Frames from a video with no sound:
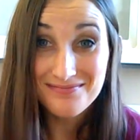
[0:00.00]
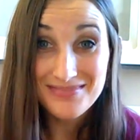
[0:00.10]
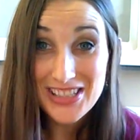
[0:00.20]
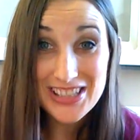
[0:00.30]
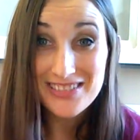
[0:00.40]

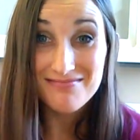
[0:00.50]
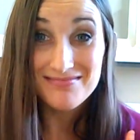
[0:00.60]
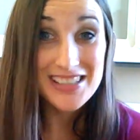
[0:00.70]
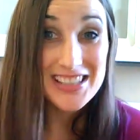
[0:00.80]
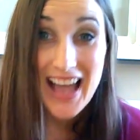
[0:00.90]

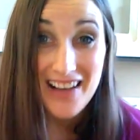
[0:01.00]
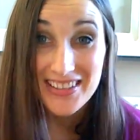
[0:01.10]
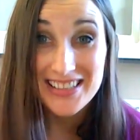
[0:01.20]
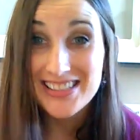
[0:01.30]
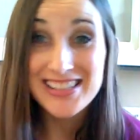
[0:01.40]
just have
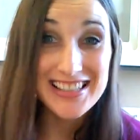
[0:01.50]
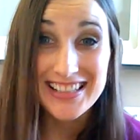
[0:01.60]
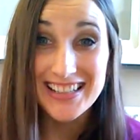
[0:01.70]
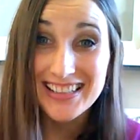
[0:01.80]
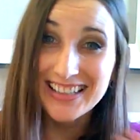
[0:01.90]
it, just
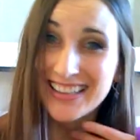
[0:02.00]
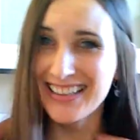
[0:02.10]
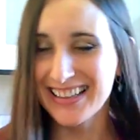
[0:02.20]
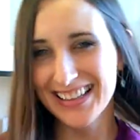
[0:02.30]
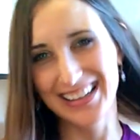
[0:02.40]
eat
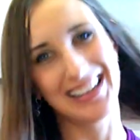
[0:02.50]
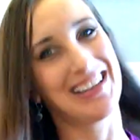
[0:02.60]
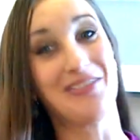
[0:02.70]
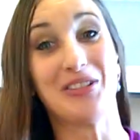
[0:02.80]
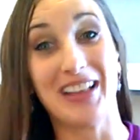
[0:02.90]
it
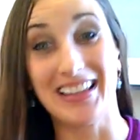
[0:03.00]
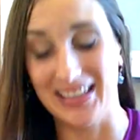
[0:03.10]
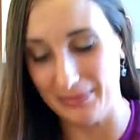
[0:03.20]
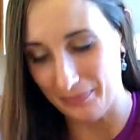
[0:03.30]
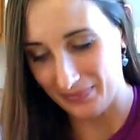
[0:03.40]
if you like
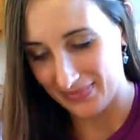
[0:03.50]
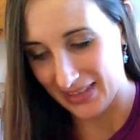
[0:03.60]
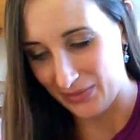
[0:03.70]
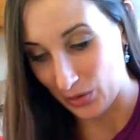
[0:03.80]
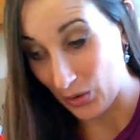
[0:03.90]
it,
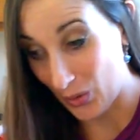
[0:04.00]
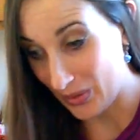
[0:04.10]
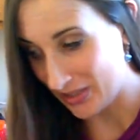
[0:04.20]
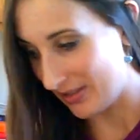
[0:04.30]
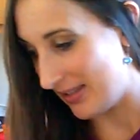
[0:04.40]
if you're
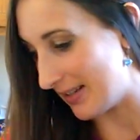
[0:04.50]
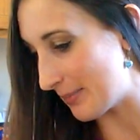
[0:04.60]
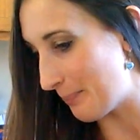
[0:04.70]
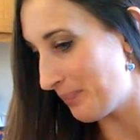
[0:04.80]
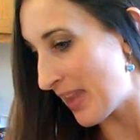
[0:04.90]
going to eat
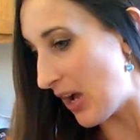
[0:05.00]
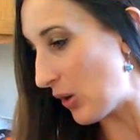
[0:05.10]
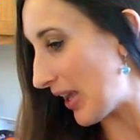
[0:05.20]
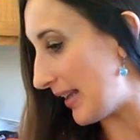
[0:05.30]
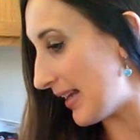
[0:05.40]
it.
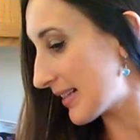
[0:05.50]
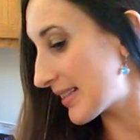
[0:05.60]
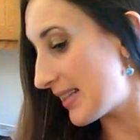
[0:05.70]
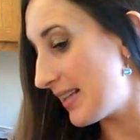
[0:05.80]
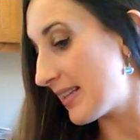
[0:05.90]
Okay,
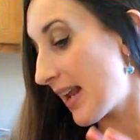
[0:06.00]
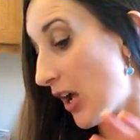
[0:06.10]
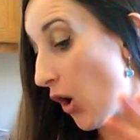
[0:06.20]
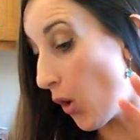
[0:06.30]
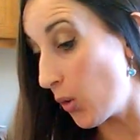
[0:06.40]
next thing that
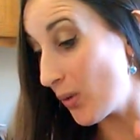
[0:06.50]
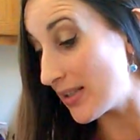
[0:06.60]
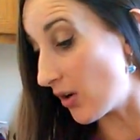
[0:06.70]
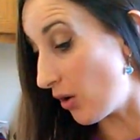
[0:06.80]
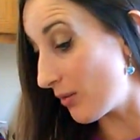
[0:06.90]
I
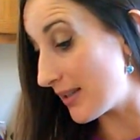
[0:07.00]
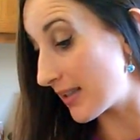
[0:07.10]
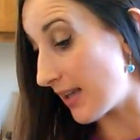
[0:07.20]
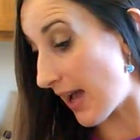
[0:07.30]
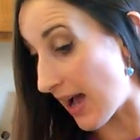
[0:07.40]
always
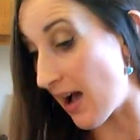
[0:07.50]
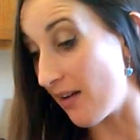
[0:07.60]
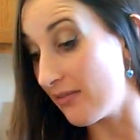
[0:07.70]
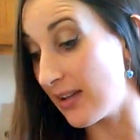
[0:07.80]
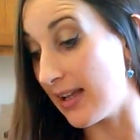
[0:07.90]

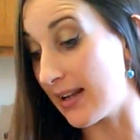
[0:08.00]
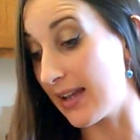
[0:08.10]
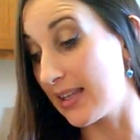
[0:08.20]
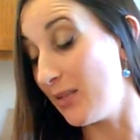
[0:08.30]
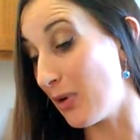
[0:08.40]
have, and
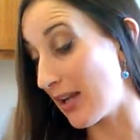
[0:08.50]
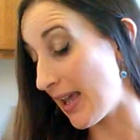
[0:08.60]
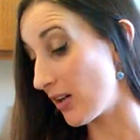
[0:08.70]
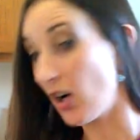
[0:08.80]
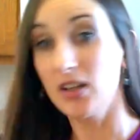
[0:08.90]
I keep on
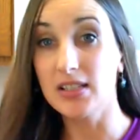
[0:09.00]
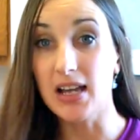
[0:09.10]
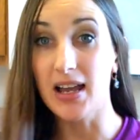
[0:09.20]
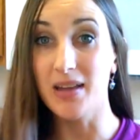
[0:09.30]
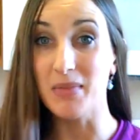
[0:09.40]
hand all the
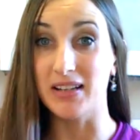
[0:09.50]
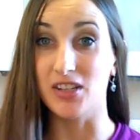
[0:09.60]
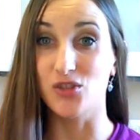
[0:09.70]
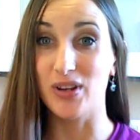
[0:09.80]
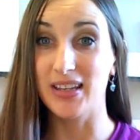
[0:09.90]
time, and
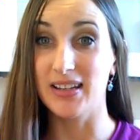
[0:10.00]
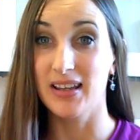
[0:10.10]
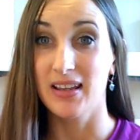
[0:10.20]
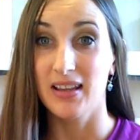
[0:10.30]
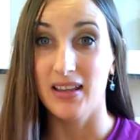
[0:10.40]
I drink
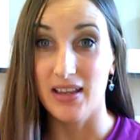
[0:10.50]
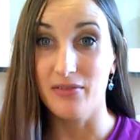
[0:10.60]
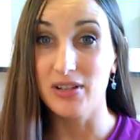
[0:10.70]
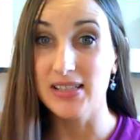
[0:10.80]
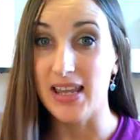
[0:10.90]
it
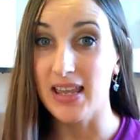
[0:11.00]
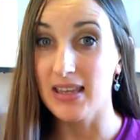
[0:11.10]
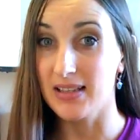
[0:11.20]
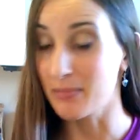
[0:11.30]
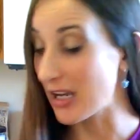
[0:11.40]
every day,
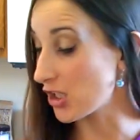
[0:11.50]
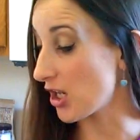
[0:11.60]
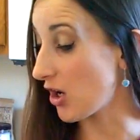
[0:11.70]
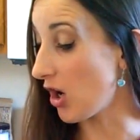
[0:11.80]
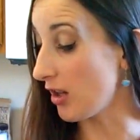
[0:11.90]
is my
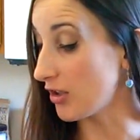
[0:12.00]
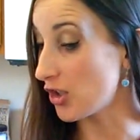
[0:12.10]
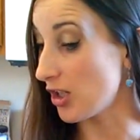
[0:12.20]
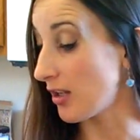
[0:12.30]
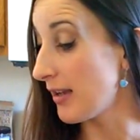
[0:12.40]

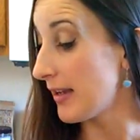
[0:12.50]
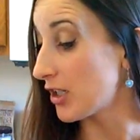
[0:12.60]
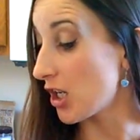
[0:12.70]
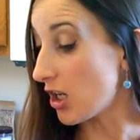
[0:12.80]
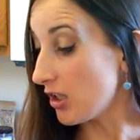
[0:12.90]
Shakeology.
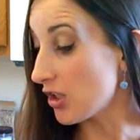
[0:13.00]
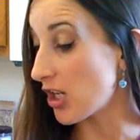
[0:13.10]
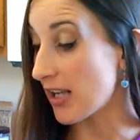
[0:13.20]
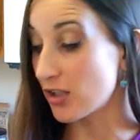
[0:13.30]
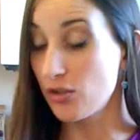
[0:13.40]

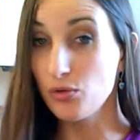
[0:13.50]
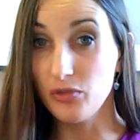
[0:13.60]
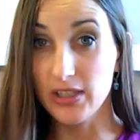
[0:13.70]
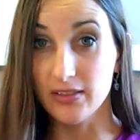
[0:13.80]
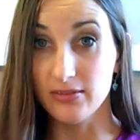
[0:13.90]
Shakeology has 2
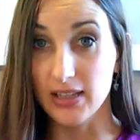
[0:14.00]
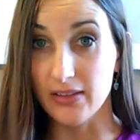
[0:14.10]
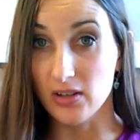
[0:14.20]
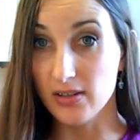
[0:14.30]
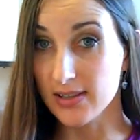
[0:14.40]
vegan
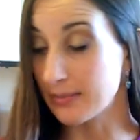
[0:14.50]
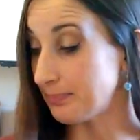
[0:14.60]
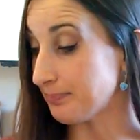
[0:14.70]
flavors,